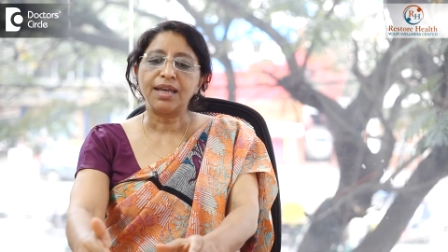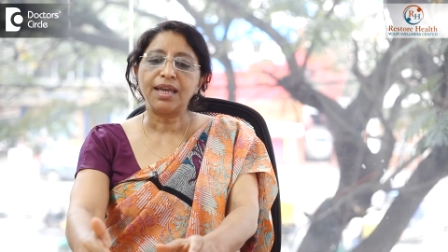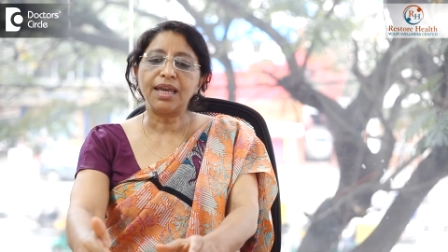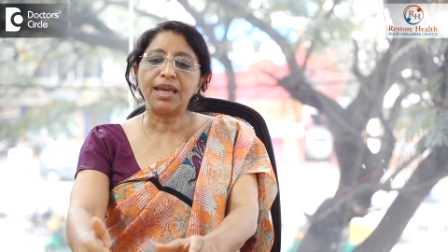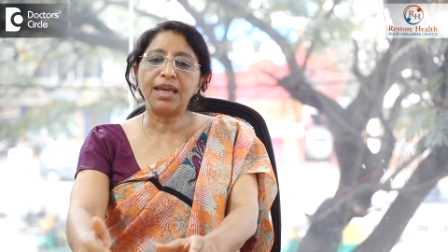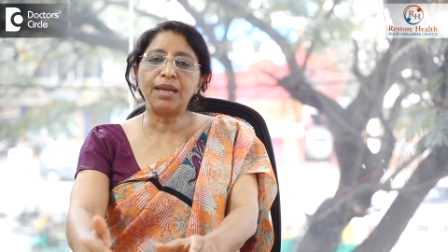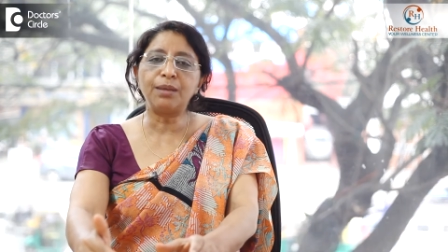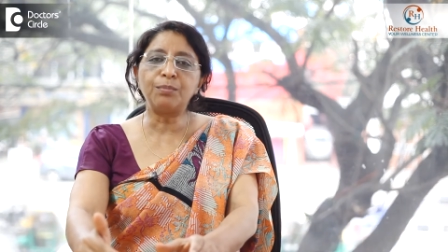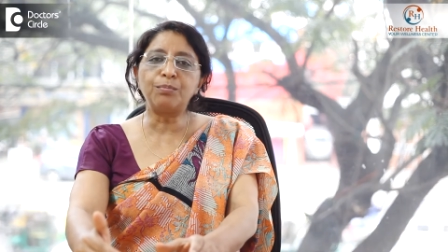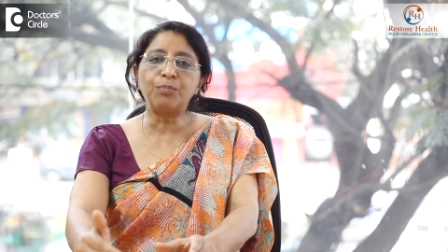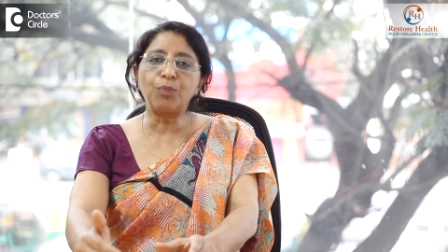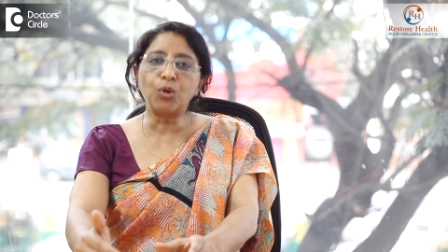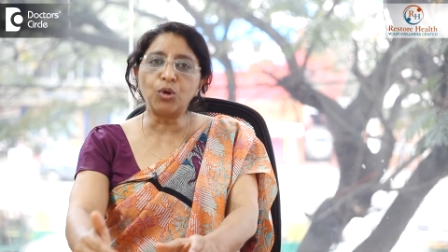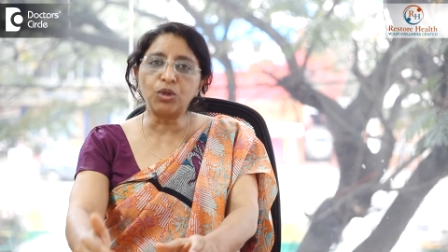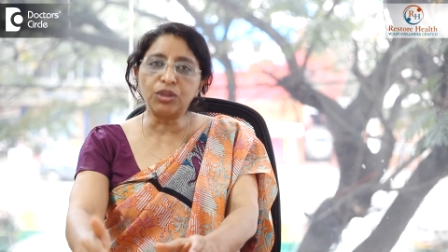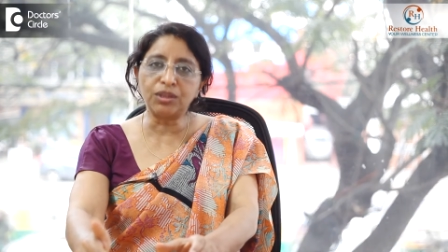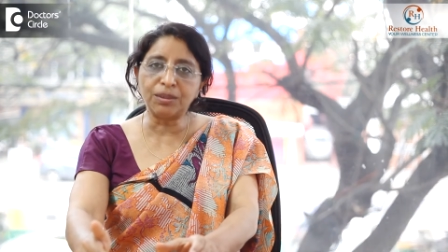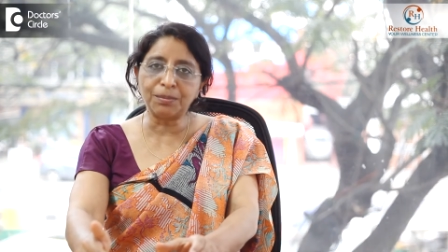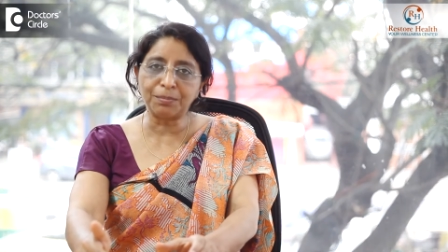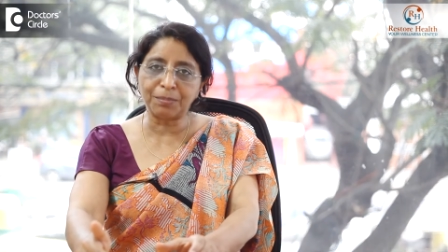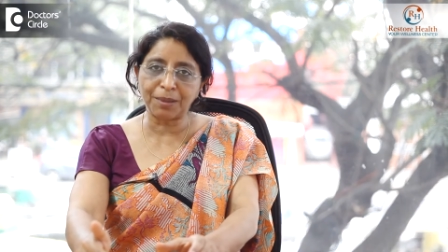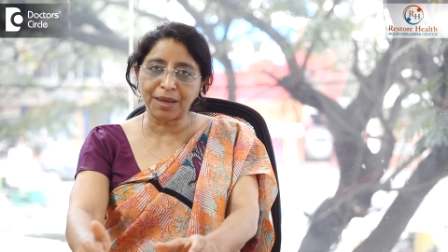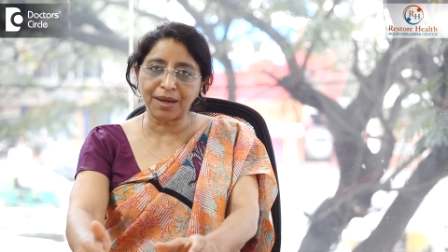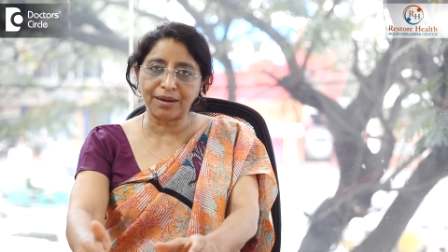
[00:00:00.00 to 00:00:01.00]
in both
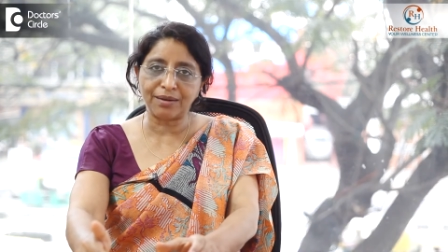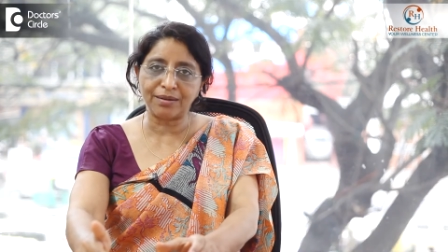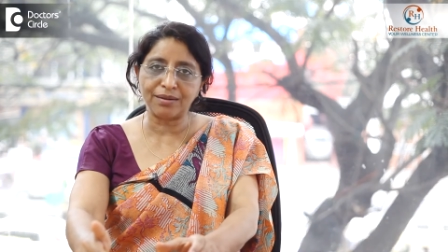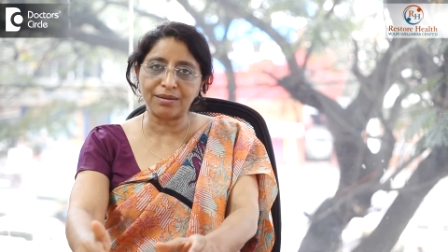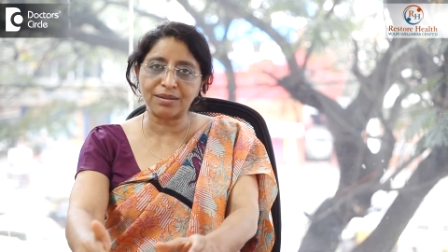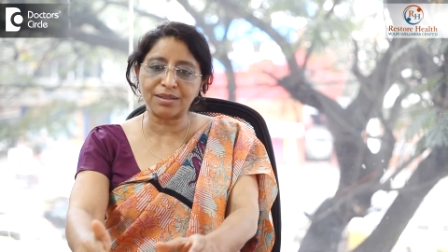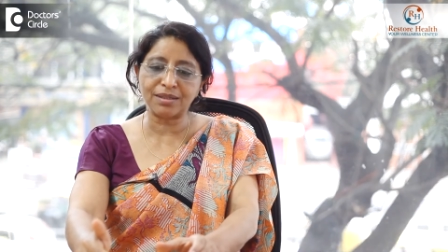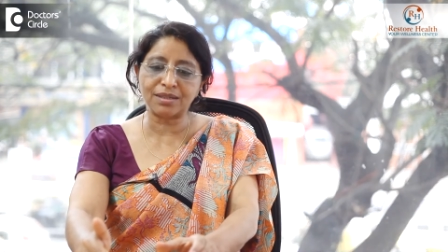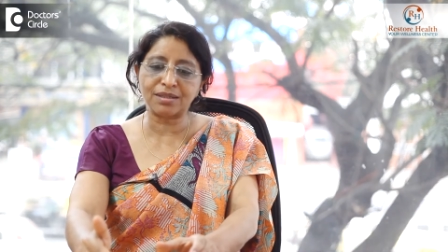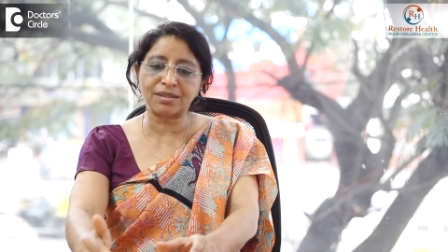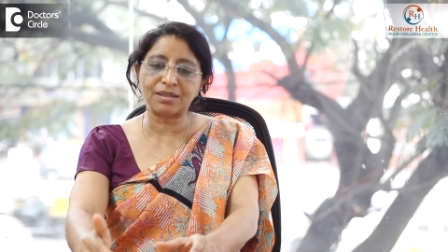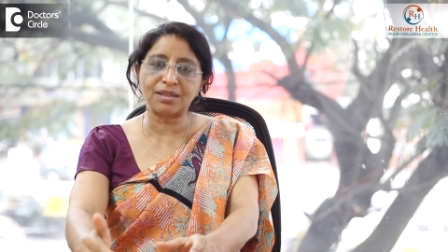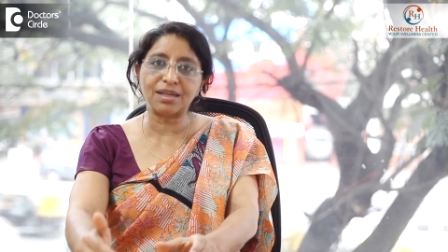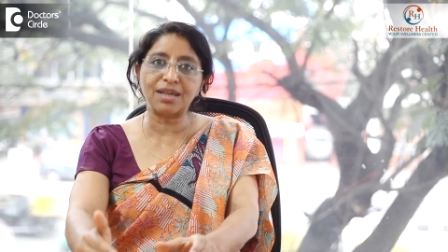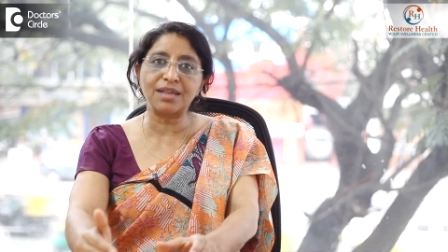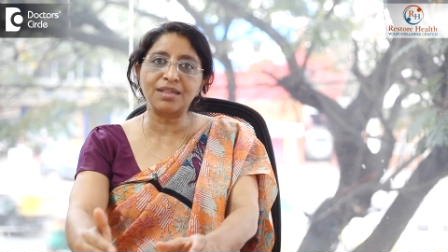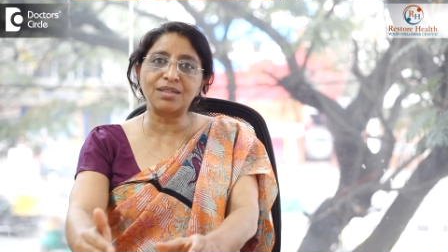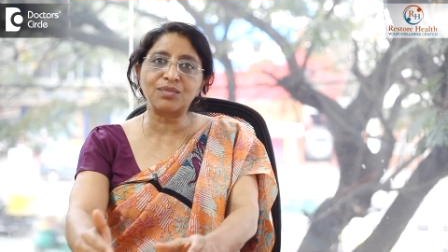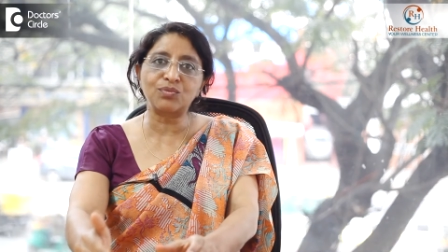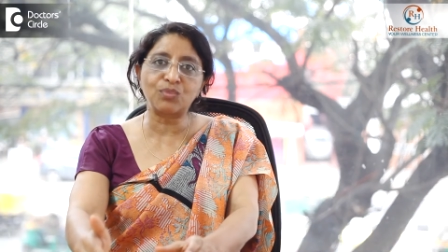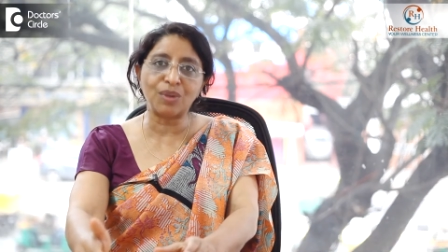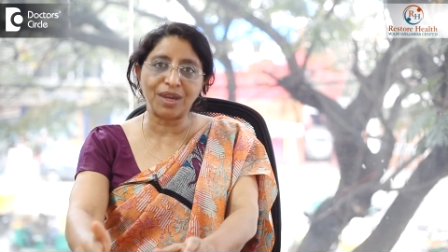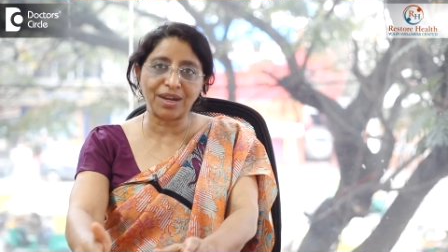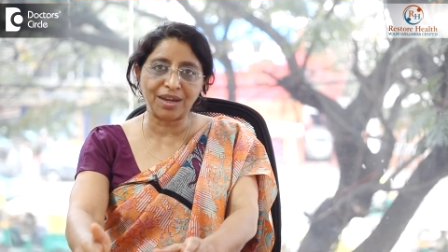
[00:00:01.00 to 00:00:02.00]
the parents
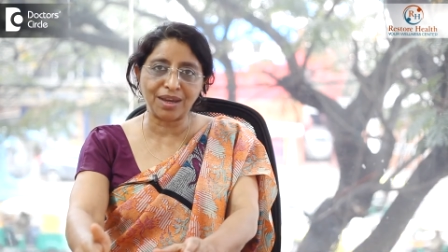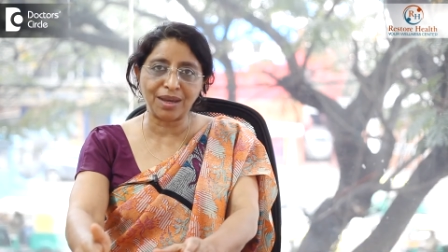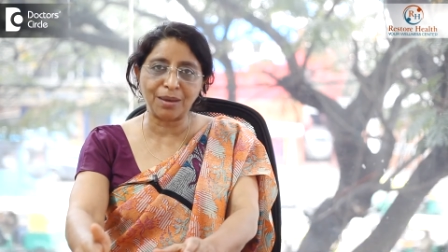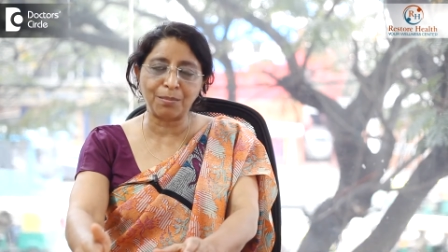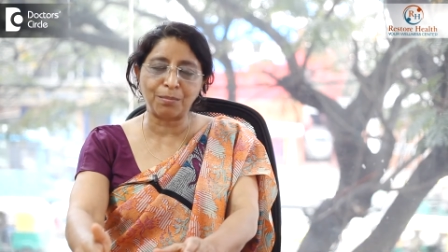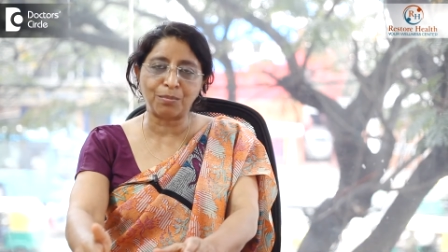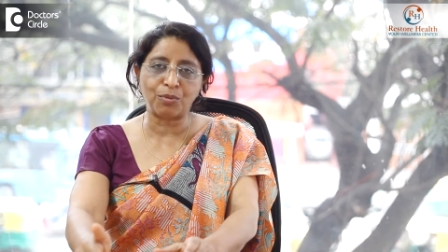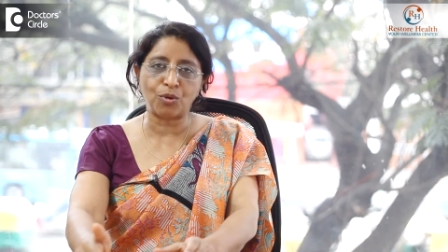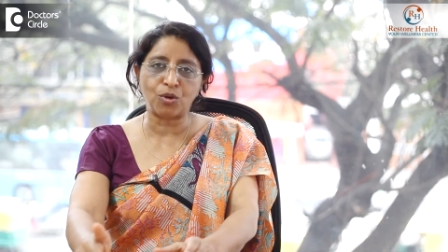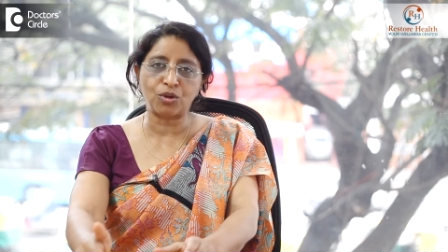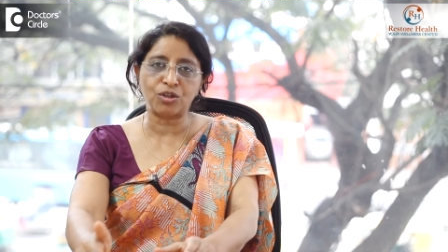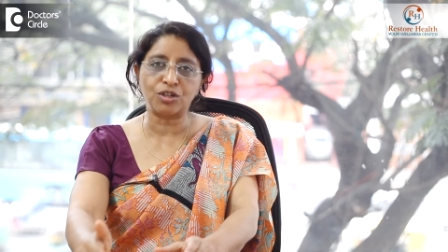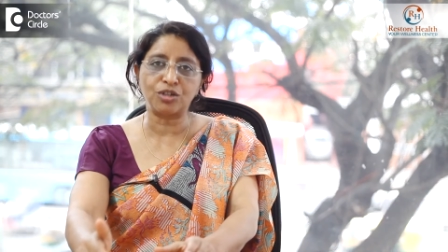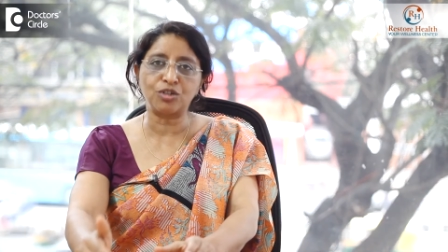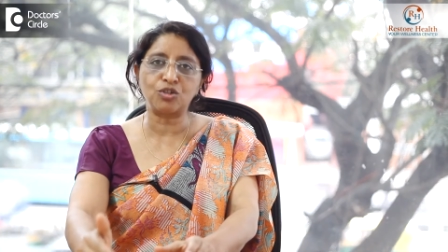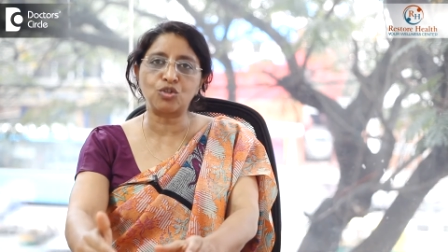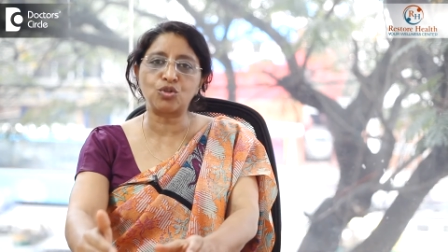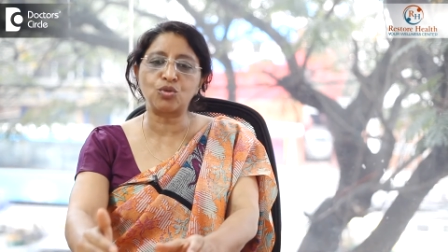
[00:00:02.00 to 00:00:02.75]
is very important.